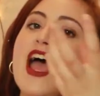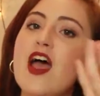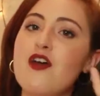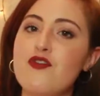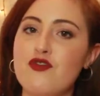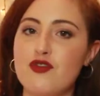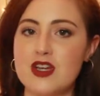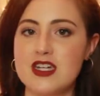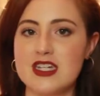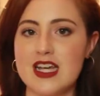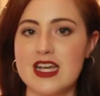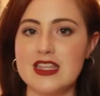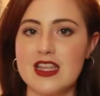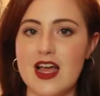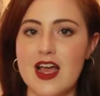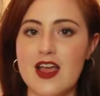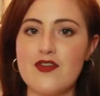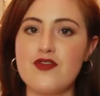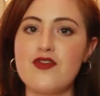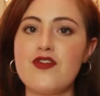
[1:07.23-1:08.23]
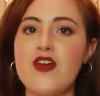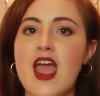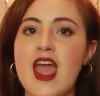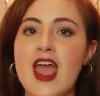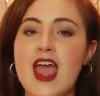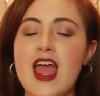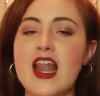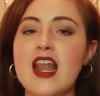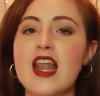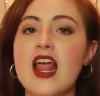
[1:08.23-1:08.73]
everyday life.
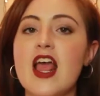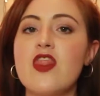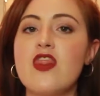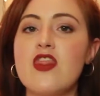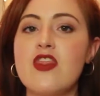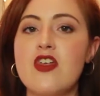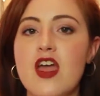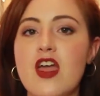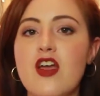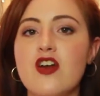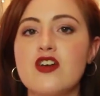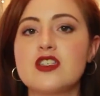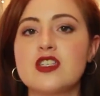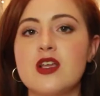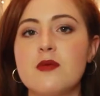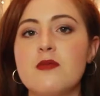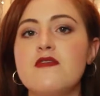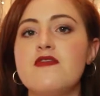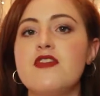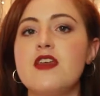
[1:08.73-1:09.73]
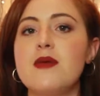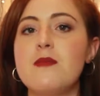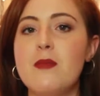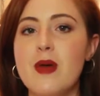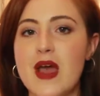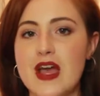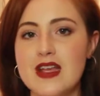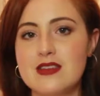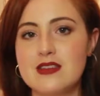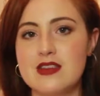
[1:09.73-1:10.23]
And they are some of the
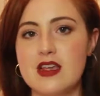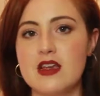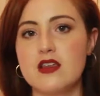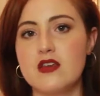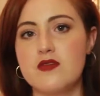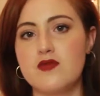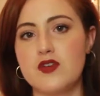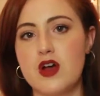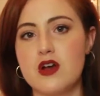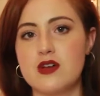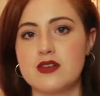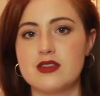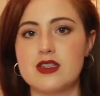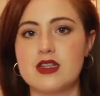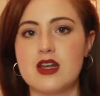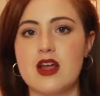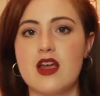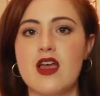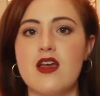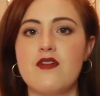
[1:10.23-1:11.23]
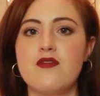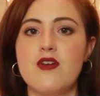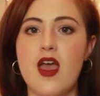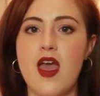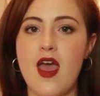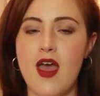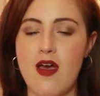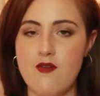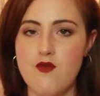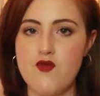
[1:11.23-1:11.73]
best daily vlogs that I have
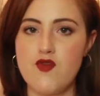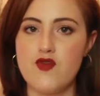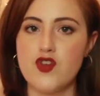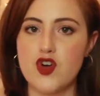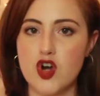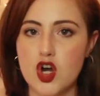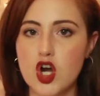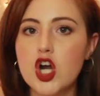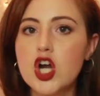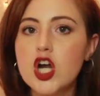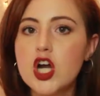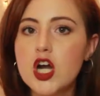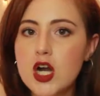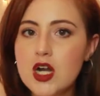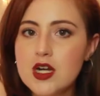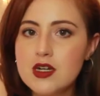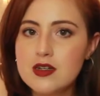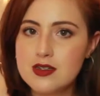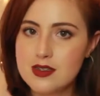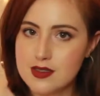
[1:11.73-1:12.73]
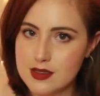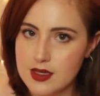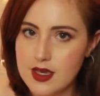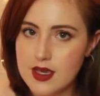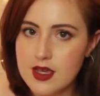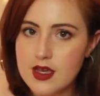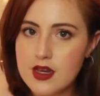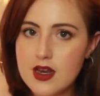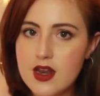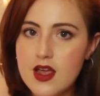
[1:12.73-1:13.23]
ever
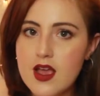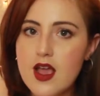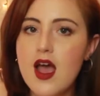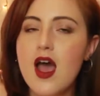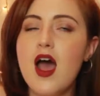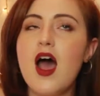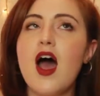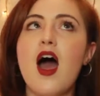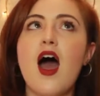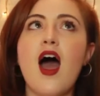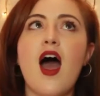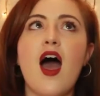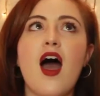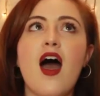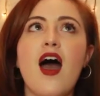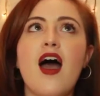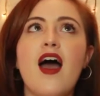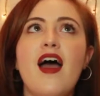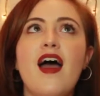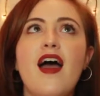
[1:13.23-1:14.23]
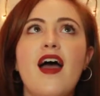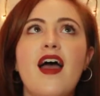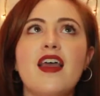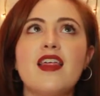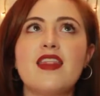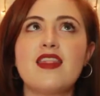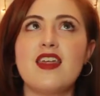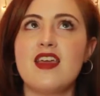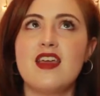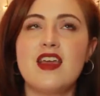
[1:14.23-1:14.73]
seen.
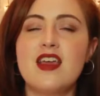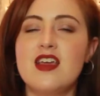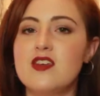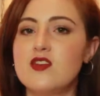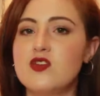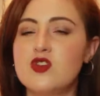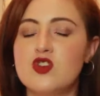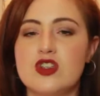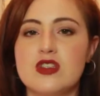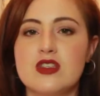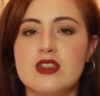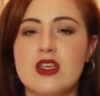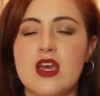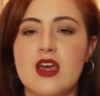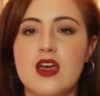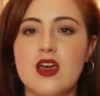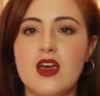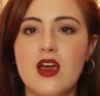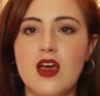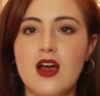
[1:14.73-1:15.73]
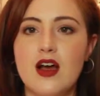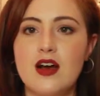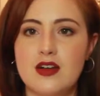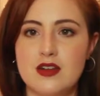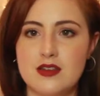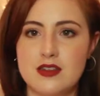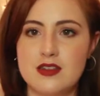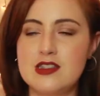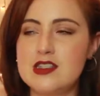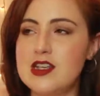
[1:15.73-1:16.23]
I think he's just like
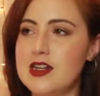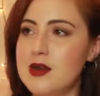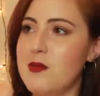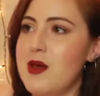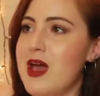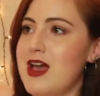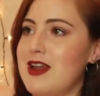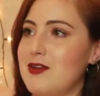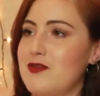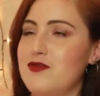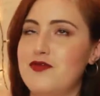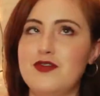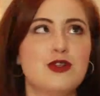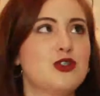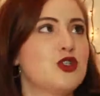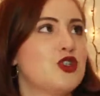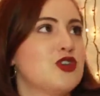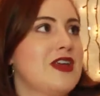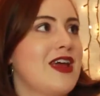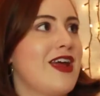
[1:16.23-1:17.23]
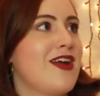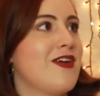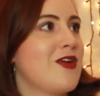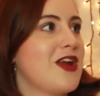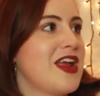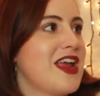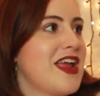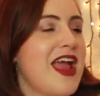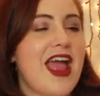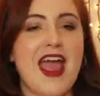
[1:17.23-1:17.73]
a cinematic
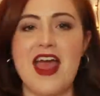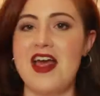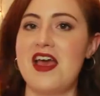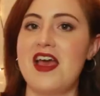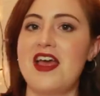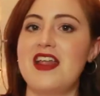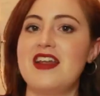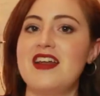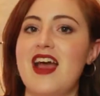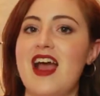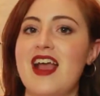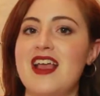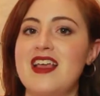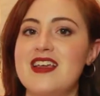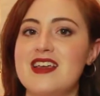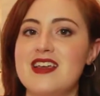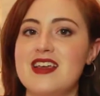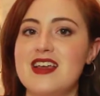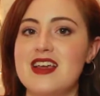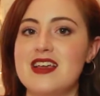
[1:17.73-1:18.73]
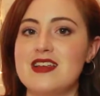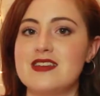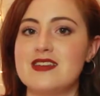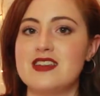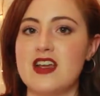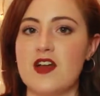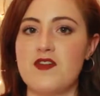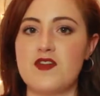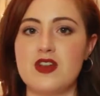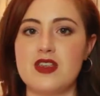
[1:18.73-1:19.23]
visionary, and he is
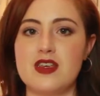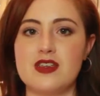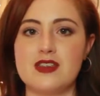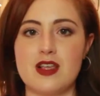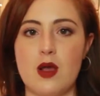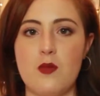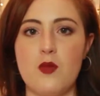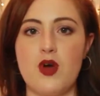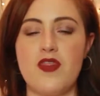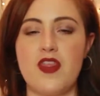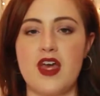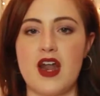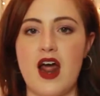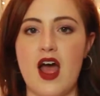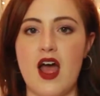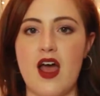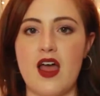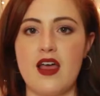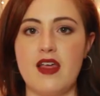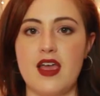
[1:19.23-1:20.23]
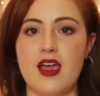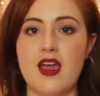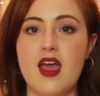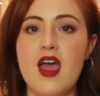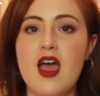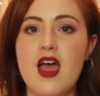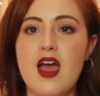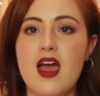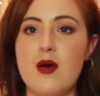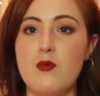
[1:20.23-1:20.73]
definitely someone that I like
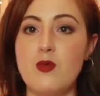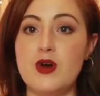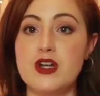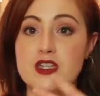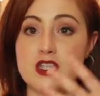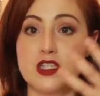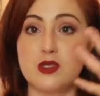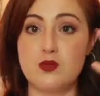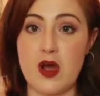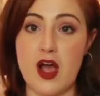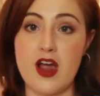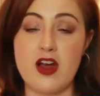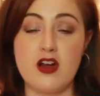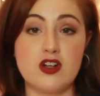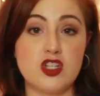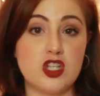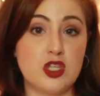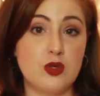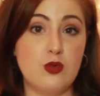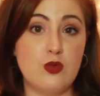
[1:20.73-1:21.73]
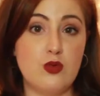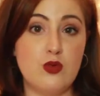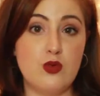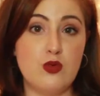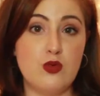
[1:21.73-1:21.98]
would aspire to